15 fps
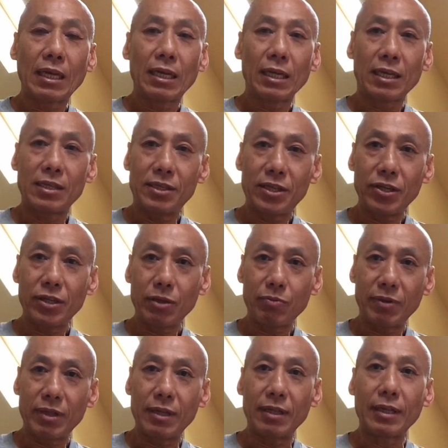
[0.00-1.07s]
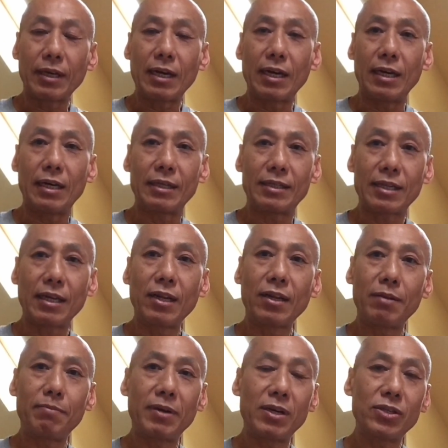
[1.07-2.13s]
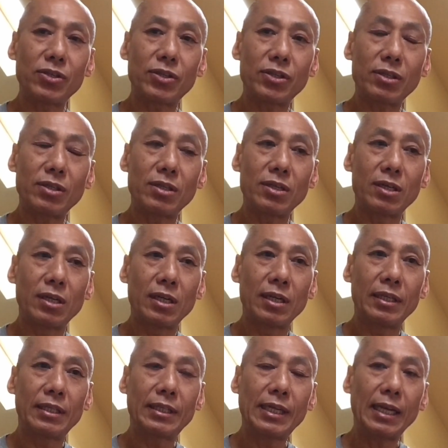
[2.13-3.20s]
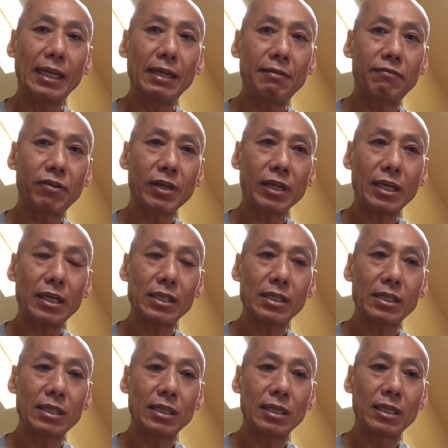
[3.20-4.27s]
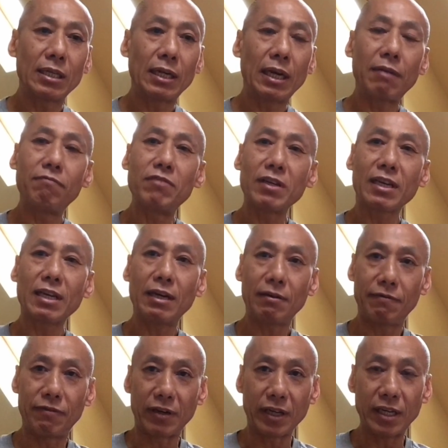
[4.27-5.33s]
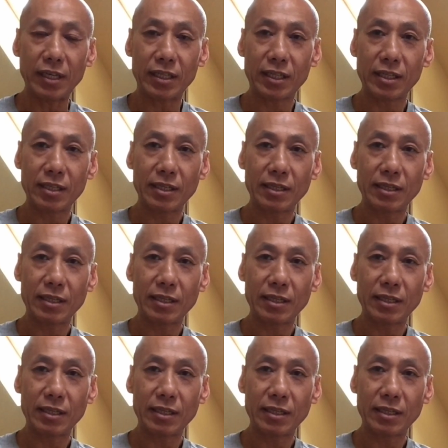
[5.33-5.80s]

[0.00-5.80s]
Continuing with the Centreline Punch, delivering it and recovering it.